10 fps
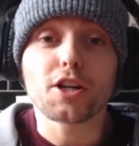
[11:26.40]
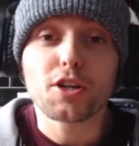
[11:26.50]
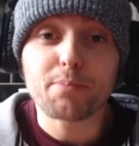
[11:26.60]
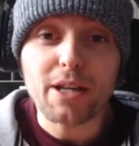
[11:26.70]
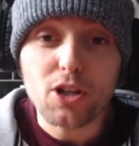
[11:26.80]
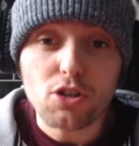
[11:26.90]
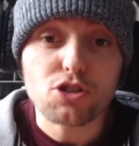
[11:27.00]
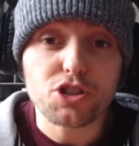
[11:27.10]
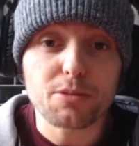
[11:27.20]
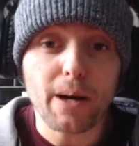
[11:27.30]
being
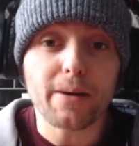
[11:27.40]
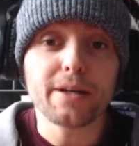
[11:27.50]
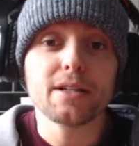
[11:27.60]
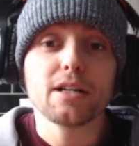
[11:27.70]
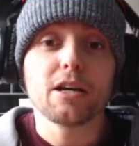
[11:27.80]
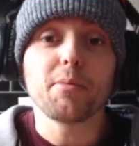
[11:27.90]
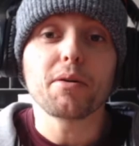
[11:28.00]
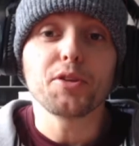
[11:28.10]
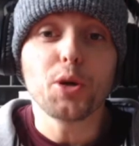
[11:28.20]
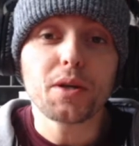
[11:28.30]
conscious about it,
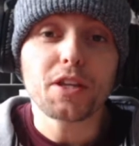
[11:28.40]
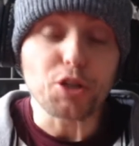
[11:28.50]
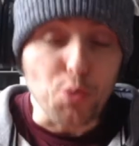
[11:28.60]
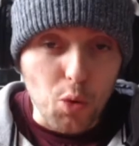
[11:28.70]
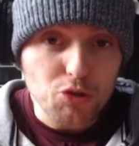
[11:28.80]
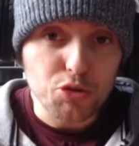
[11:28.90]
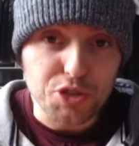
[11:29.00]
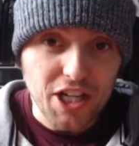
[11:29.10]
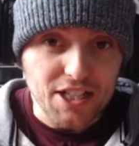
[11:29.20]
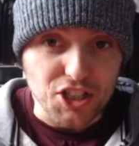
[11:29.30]
about knowing that you want to
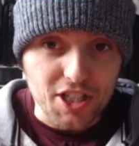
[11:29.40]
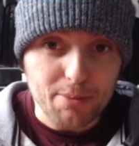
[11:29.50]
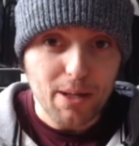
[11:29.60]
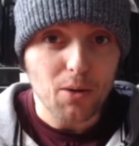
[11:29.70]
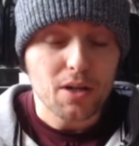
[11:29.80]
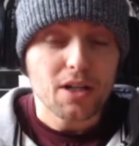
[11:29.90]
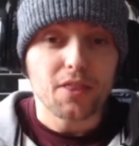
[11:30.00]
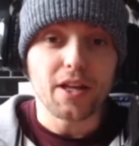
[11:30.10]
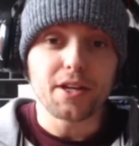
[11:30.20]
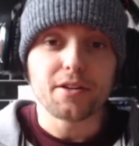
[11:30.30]
change it, and about
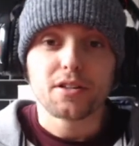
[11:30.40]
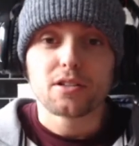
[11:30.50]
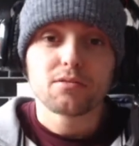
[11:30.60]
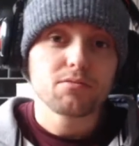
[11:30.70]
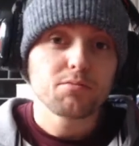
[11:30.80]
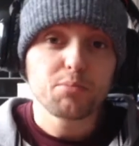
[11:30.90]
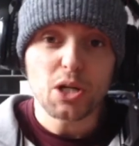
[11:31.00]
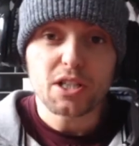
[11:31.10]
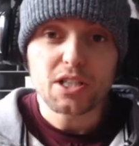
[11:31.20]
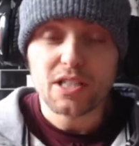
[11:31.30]
then
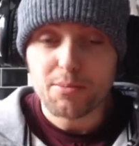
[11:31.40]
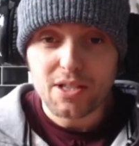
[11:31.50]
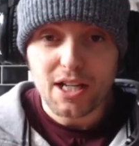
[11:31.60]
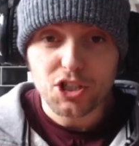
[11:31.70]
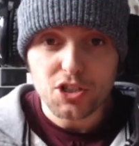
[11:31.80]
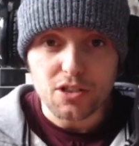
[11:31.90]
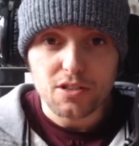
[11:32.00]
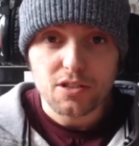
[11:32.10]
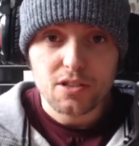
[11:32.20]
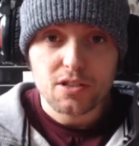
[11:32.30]
putting the steps in action.
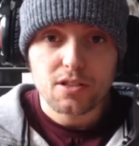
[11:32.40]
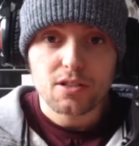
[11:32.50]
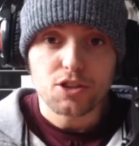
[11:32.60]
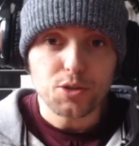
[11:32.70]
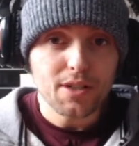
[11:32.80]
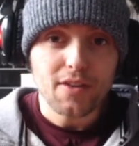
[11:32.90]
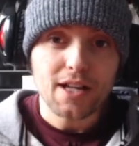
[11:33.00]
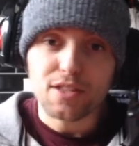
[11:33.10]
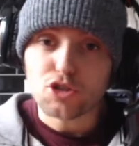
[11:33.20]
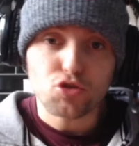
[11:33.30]
You never
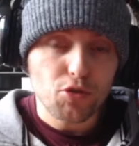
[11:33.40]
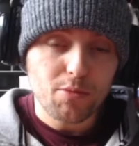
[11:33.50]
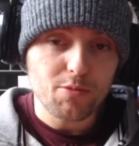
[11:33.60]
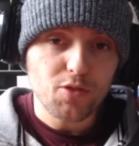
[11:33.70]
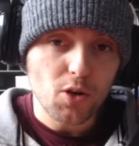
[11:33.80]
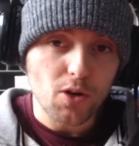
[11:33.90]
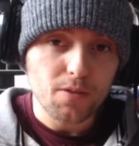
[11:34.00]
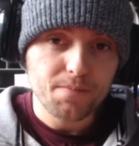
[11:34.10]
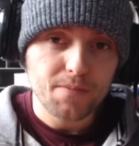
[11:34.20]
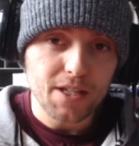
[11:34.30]
had that trauma before,
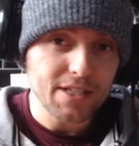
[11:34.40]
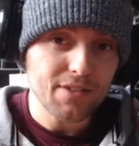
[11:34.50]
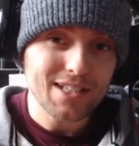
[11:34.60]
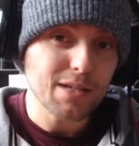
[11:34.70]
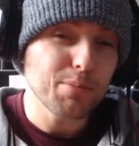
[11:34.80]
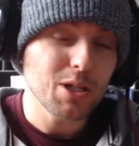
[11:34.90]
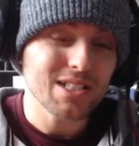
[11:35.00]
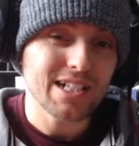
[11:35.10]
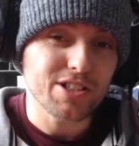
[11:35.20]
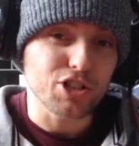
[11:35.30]
and never had that
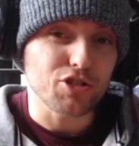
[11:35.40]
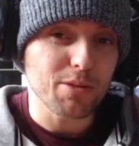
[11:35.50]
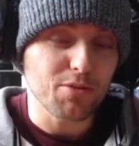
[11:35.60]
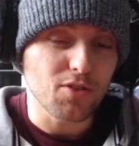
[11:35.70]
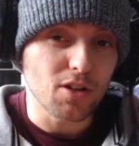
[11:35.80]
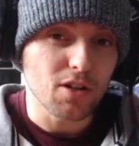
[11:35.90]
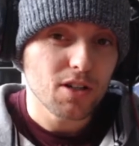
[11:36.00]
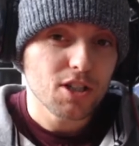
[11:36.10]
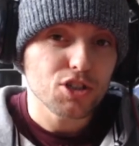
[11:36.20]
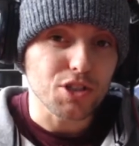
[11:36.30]
personality trait before.
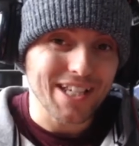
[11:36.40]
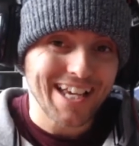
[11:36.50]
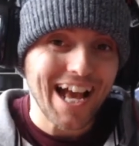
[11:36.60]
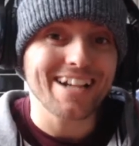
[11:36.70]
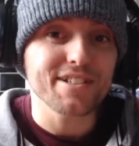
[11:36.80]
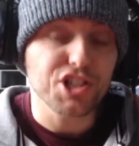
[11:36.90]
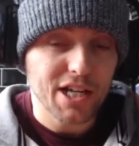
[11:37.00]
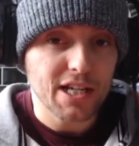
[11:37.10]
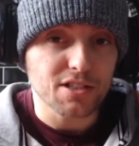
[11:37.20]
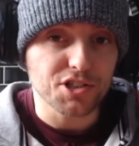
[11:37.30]
So you can
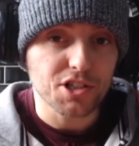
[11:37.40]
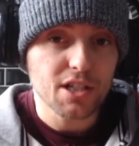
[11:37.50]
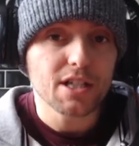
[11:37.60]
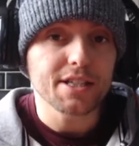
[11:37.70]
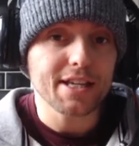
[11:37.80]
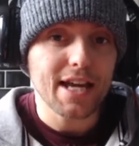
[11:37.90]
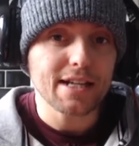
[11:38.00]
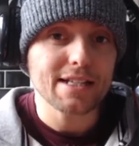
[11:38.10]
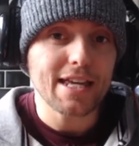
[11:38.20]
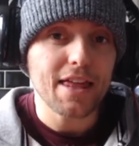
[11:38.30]
change. You
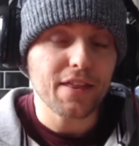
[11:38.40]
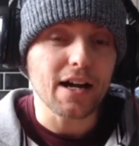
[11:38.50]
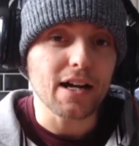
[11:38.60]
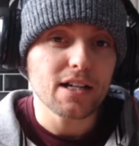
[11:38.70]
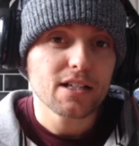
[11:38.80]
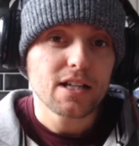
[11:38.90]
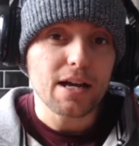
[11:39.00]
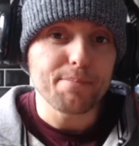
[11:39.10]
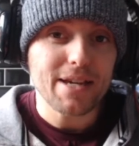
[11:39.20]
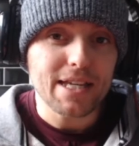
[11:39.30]
can get that
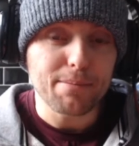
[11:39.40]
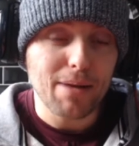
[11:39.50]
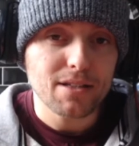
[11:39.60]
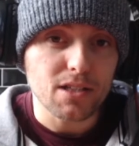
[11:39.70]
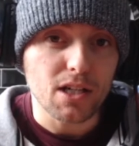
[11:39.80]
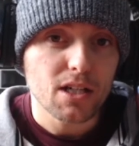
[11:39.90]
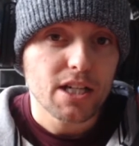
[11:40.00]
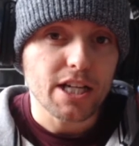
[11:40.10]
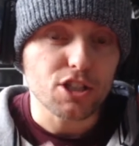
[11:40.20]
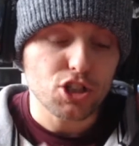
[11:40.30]
and make it better.
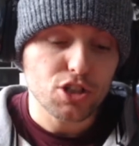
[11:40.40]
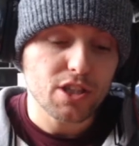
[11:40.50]
It just